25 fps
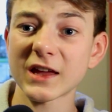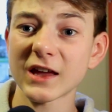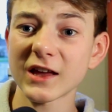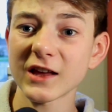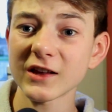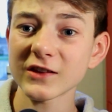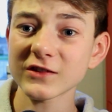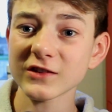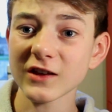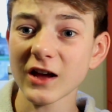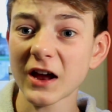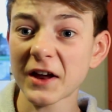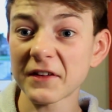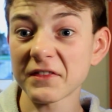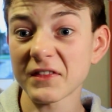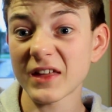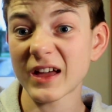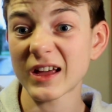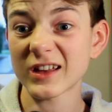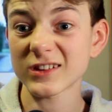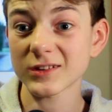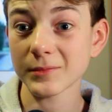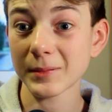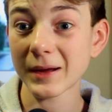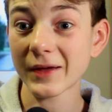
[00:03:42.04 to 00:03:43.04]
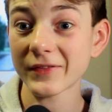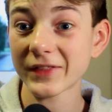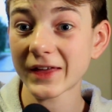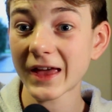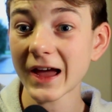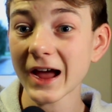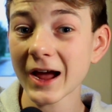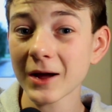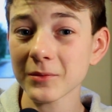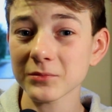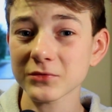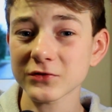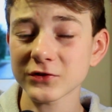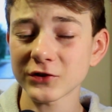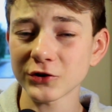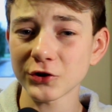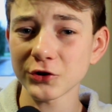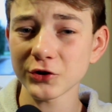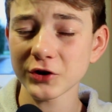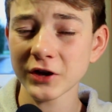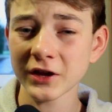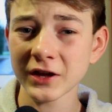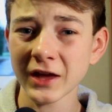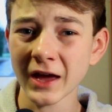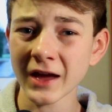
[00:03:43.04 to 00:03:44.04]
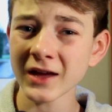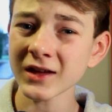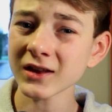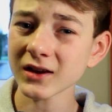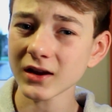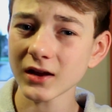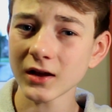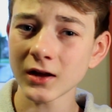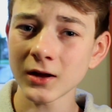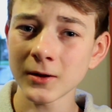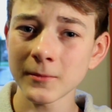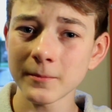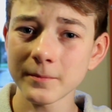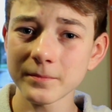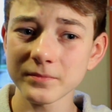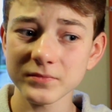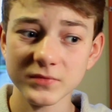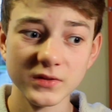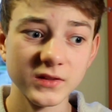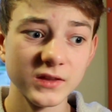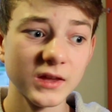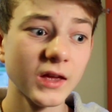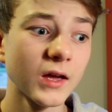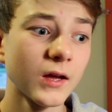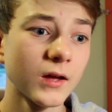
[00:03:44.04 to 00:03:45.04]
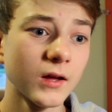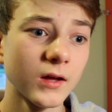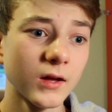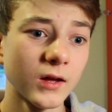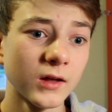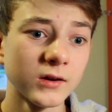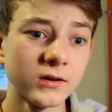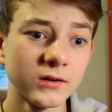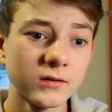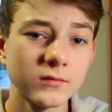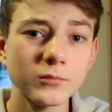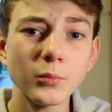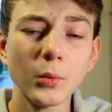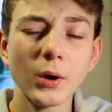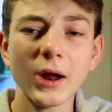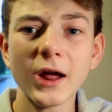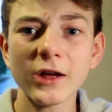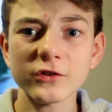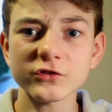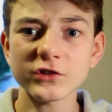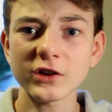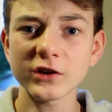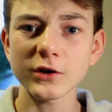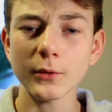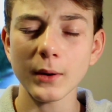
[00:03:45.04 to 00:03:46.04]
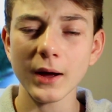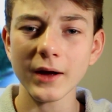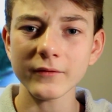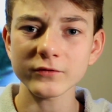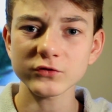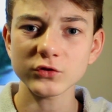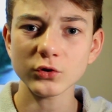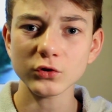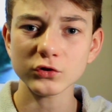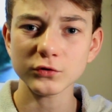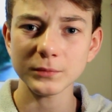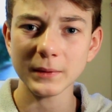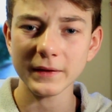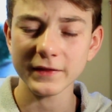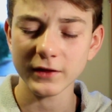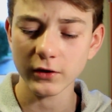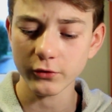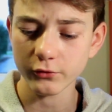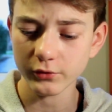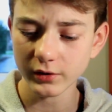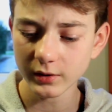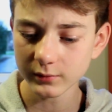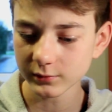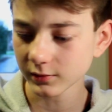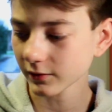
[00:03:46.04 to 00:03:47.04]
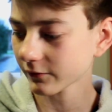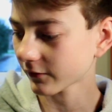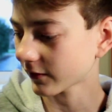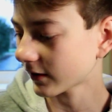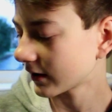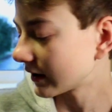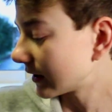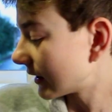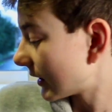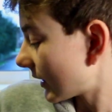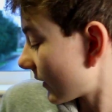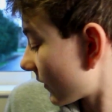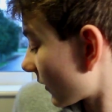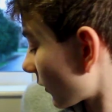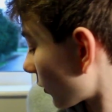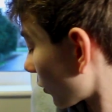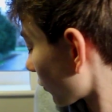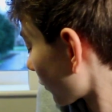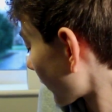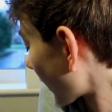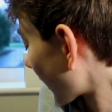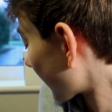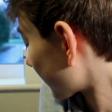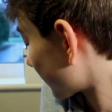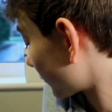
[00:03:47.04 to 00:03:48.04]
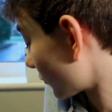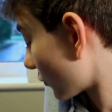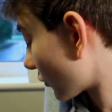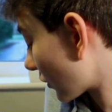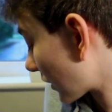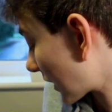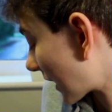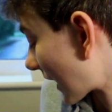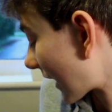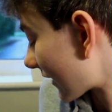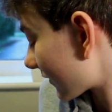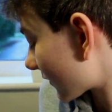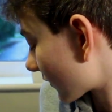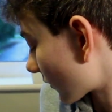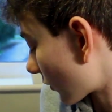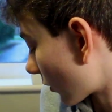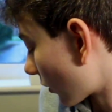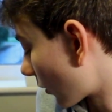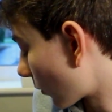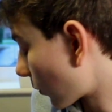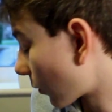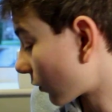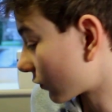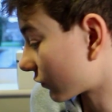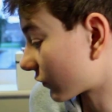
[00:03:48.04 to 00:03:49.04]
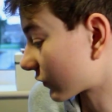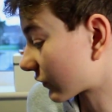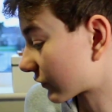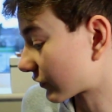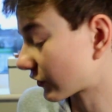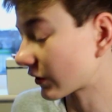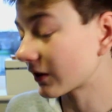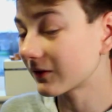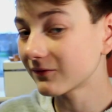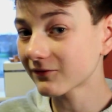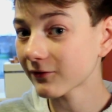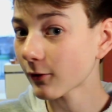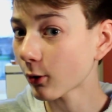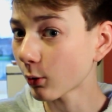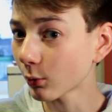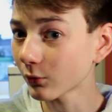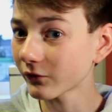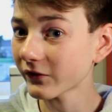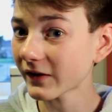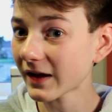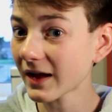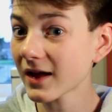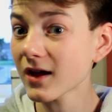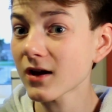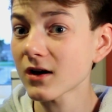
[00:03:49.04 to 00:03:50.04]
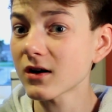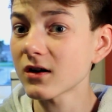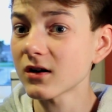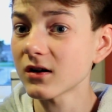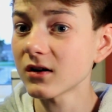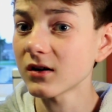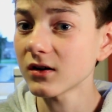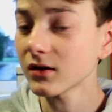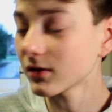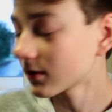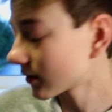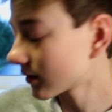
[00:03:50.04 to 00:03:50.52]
it is, and that is about the apps that you get. Well, actually, no, I haven't talked about the other apps, have I? The other apps you can get are ones that involve AR